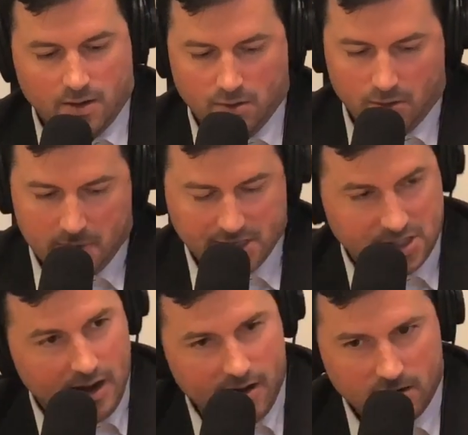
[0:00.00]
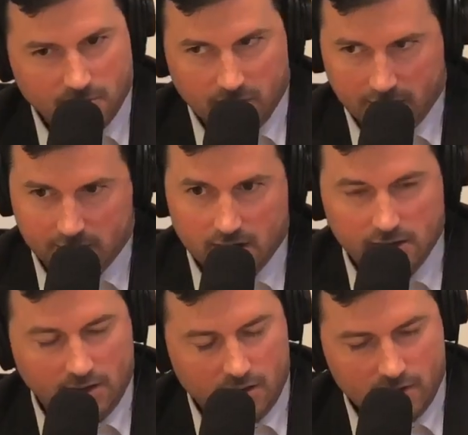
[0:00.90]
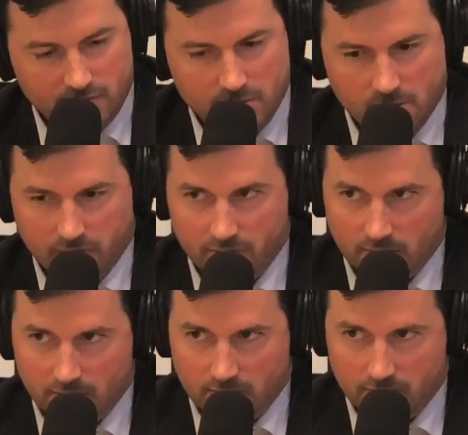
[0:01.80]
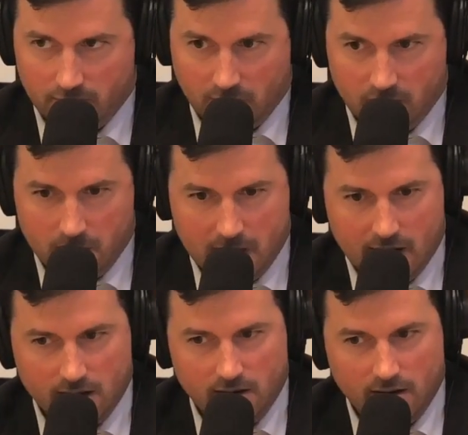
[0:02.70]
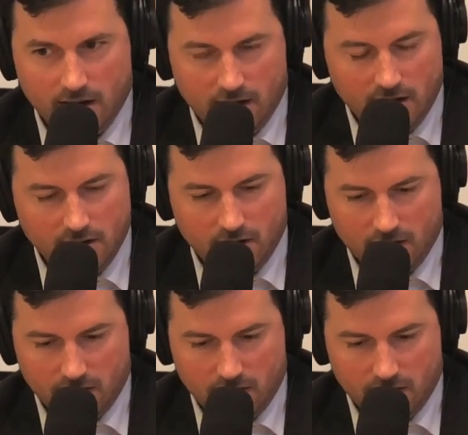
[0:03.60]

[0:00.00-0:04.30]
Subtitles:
you mentioned how complex it is, how often people forget about it, and